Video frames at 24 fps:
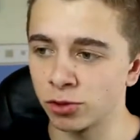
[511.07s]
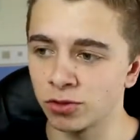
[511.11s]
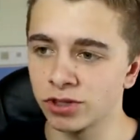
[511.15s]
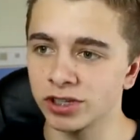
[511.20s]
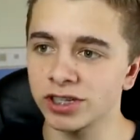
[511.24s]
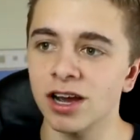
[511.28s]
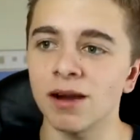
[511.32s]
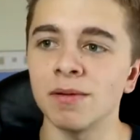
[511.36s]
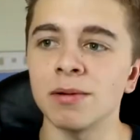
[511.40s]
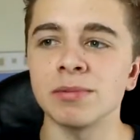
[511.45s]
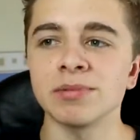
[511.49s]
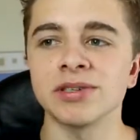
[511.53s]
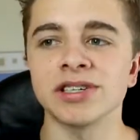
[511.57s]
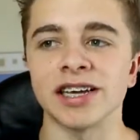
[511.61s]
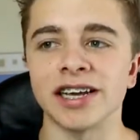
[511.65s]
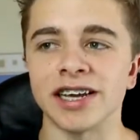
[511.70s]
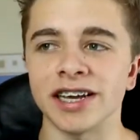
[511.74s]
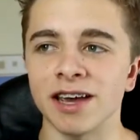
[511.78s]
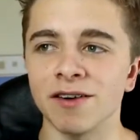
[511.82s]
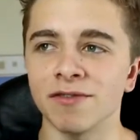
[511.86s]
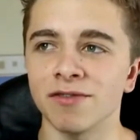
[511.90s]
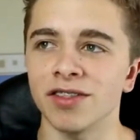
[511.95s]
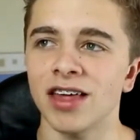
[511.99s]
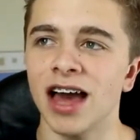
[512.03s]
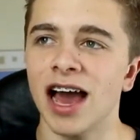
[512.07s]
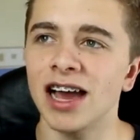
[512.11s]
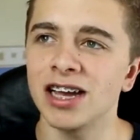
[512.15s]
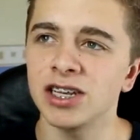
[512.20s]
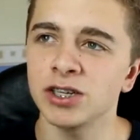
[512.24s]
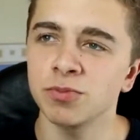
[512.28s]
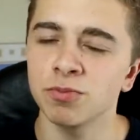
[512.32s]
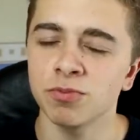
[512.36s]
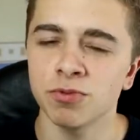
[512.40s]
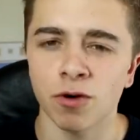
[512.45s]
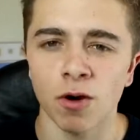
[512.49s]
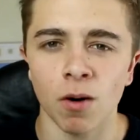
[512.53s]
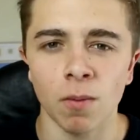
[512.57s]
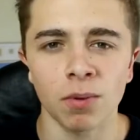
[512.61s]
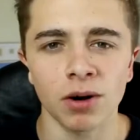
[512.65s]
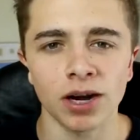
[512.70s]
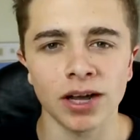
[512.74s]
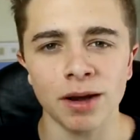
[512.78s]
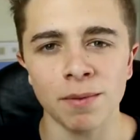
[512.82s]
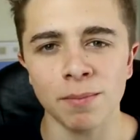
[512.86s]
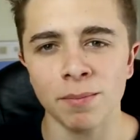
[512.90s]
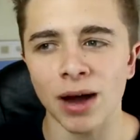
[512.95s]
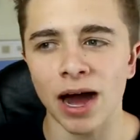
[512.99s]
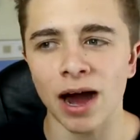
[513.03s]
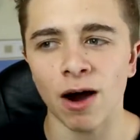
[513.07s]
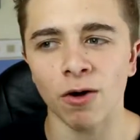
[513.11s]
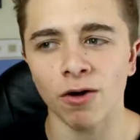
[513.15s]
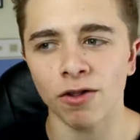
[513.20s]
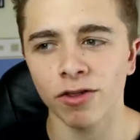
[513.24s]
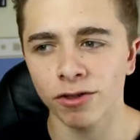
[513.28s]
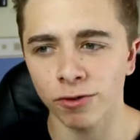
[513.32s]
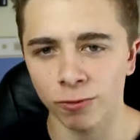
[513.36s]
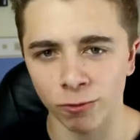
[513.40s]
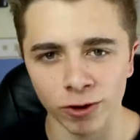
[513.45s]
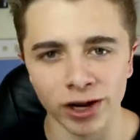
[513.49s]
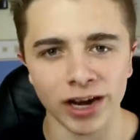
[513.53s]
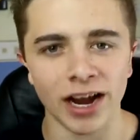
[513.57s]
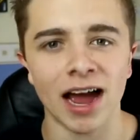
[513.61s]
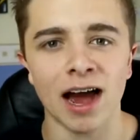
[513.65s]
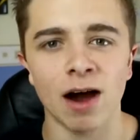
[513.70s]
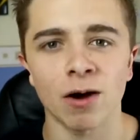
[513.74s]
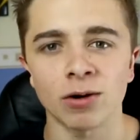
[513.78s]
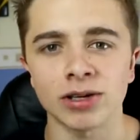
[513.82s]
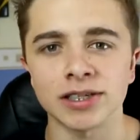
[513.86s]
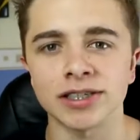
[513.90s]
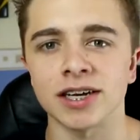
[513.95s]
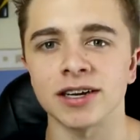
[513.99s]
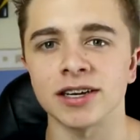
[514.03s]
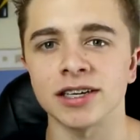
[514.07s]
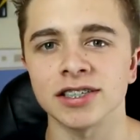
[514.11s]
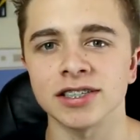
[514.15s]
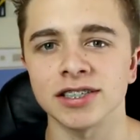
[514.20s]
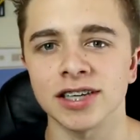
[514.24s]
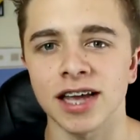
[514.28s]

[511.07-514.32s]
all the time I'm sitting here for that is probably about 3 hours, I'd have